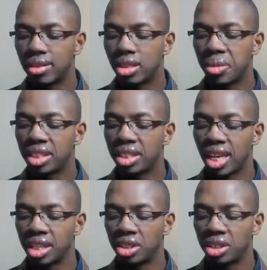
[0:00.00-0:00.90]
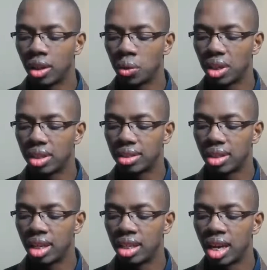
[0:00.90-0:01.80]
to be attached to
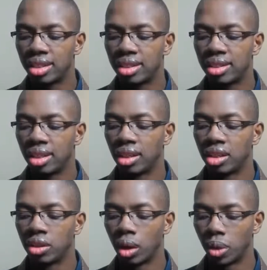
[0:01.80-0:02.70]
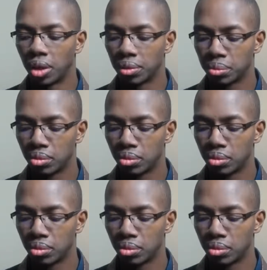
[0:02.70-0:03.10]
locus and not to seek the Dharma.